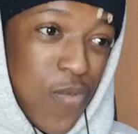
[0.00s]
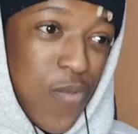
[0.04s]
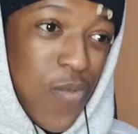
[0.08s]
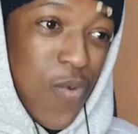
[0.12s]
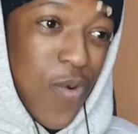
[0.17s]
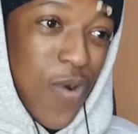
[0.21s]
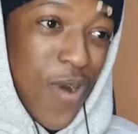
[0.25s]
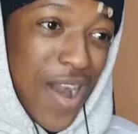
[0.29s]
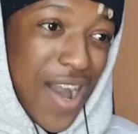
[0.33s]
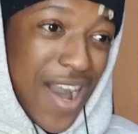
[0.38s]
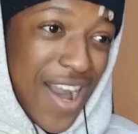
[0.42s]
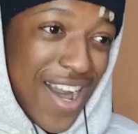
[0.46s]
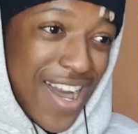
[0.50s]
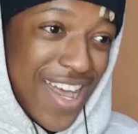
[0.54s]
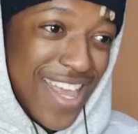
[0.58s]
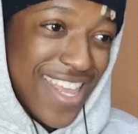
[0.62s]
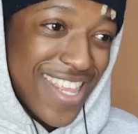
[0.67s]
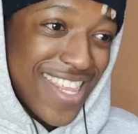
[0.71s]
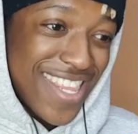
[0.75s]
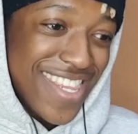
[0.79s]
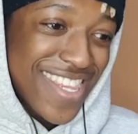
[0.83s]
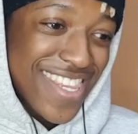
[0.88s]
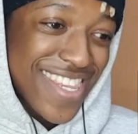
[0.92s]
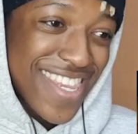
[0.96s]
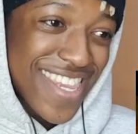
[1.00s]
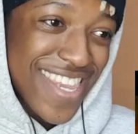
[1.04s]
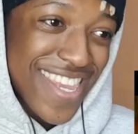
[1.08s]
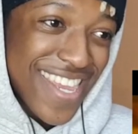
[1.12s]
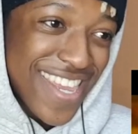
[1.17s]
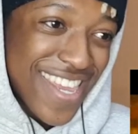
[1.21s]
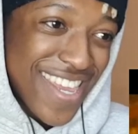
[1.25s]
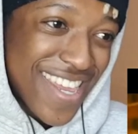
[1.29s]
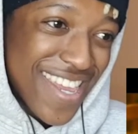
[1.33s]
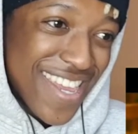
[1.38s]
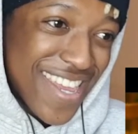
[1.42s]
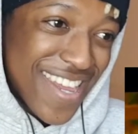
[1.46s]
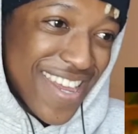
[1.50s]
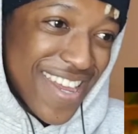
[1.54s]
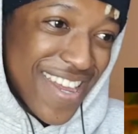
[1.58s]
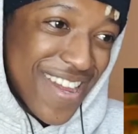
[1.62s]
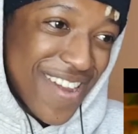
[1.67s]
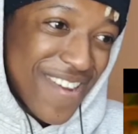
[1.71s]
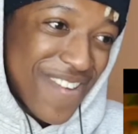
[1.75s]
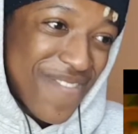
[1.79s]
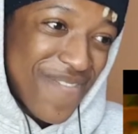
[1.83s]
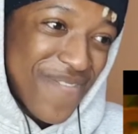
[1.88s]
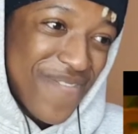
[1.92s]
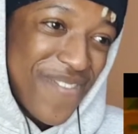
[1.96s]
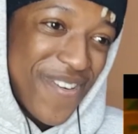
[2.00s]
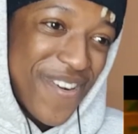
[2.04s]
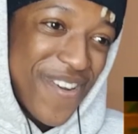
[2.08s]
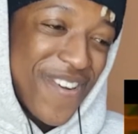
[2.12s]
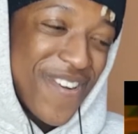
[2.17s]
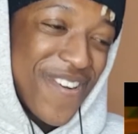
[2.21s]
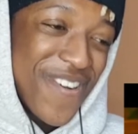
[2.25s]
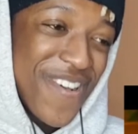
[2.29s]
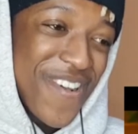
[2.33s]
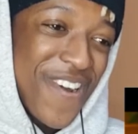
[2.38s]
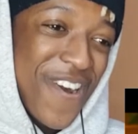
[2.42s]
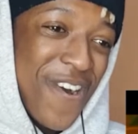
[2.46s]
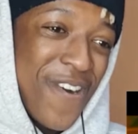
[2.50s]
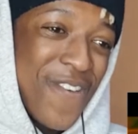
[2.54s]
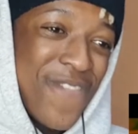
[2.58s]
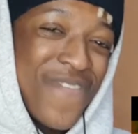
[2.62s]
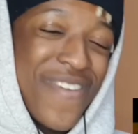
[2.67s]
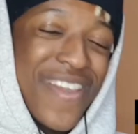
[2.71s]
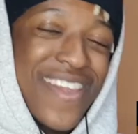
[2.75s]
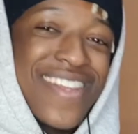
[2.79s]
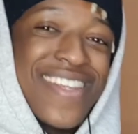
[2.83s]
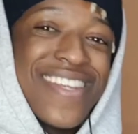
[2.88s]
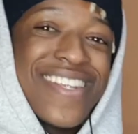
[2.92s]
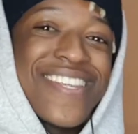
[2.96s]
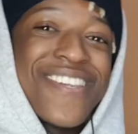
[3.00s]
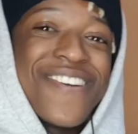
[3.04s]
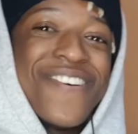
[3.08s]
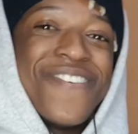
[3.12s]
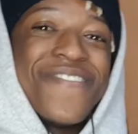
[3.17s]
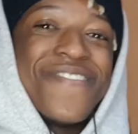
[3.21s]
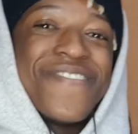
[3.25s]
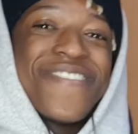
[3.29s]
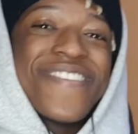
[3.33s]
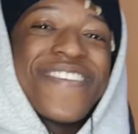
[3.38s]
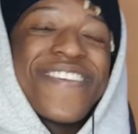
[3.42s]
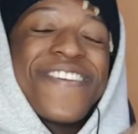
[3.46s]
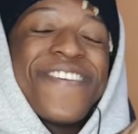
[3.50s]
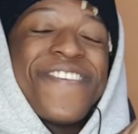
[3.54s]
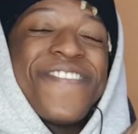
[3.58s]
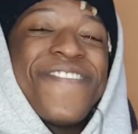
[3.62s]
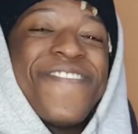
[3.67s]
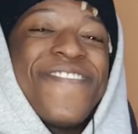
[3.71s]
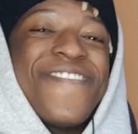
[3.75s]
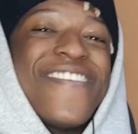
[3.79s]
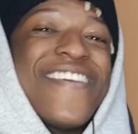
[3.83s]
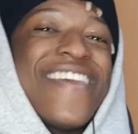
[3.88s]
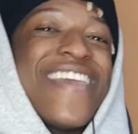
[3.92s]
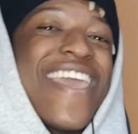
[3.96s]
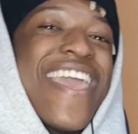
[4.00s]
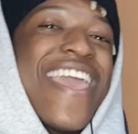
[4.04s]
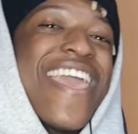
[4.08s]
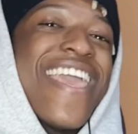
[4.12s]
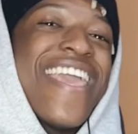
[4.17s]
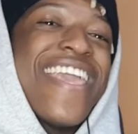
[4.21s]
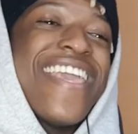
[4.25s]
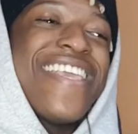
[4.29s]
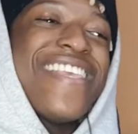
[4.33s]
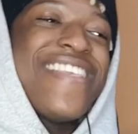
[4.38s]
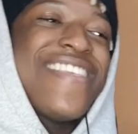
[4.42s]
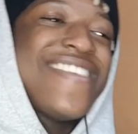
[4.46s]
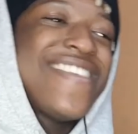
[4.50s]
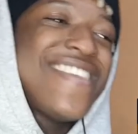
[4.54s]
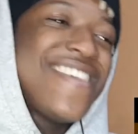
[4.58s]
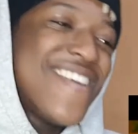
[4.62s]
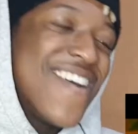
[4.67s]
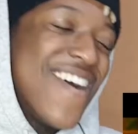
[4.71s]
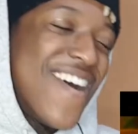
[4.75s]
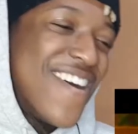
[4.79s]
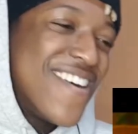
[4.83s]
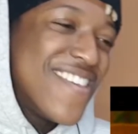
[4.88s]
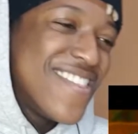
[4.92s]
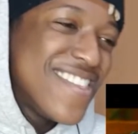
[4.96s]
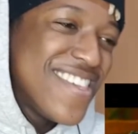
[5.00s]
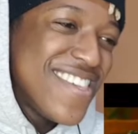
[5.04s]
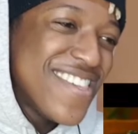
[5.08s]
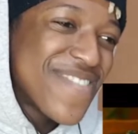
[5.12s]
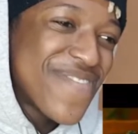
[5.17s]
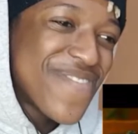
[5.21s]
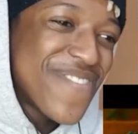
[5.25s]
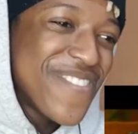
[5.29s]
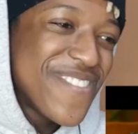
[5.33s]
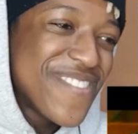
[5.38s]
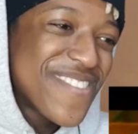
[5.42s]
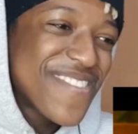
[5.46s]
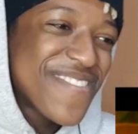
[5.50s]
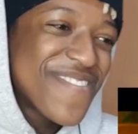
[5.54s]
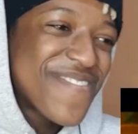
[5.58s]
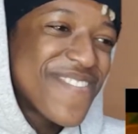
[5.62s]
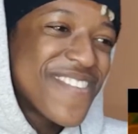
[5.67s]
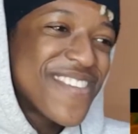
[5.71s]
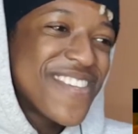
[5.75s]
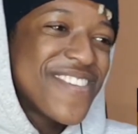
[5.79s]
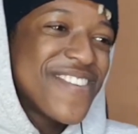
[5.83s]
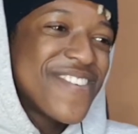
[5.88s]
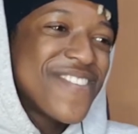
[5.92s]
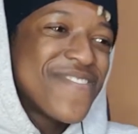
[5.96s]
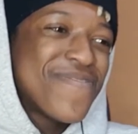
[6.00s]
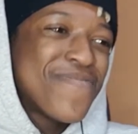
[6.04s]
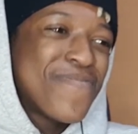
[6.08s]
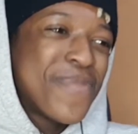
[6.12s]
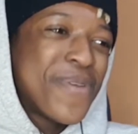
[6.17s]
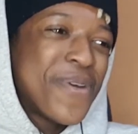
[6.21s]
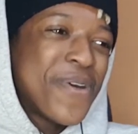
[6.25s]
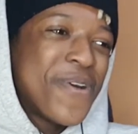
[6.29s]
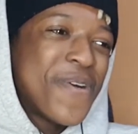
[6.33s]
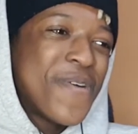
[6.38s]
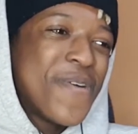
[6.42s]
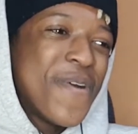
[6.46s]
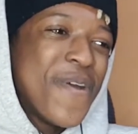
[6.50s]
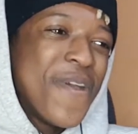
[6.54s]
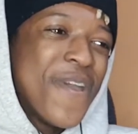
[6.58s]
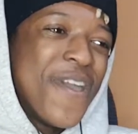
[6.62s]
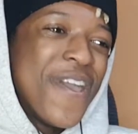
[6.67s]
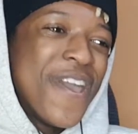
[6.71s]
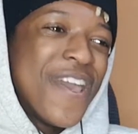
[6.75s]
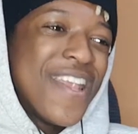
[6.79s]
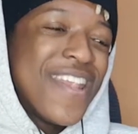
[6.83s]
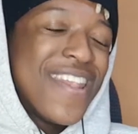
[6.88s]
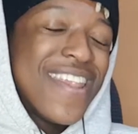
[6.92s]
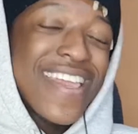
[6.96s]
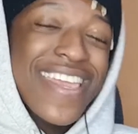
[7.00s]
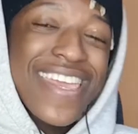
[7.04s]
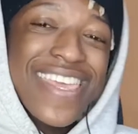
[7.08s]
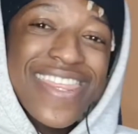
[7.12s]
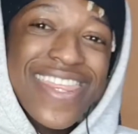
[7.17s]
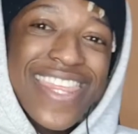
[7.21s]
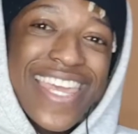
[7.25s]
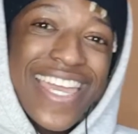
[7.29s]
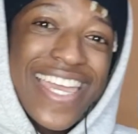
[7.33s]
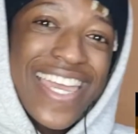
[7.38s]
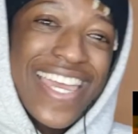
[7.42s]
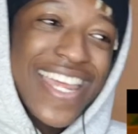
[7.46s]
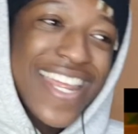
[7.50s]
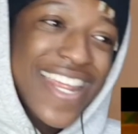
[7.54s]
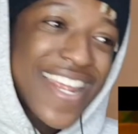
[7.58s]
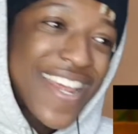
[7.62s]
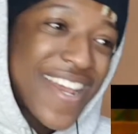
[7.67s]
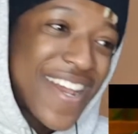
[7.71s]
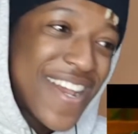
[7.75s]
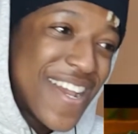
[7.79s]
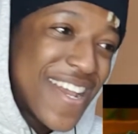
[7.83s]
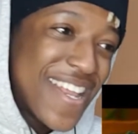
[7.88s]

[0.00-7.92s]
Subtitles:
What? Bro, Cole Bennett goes crazy on these music videos, bro. Look at that.